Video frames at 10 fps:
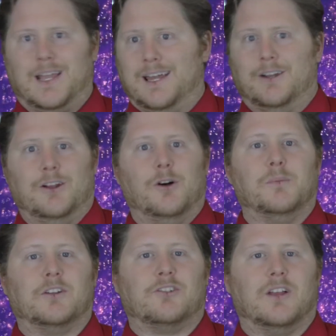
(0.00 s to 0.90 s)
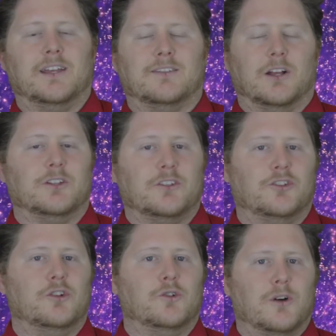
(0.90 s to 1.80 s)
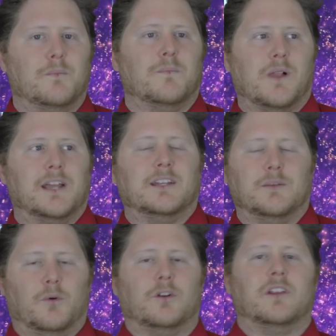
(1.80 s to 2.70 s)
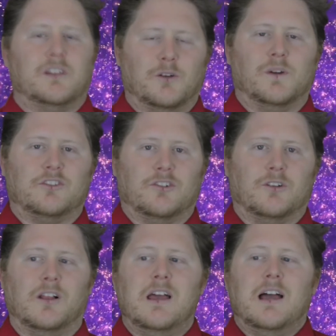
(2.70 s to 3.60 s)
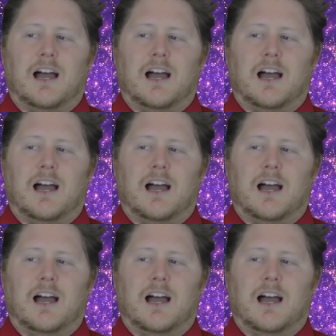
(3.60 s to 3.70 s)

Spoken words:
I don't know, much like Zelda 2, I'm liking it more than the original.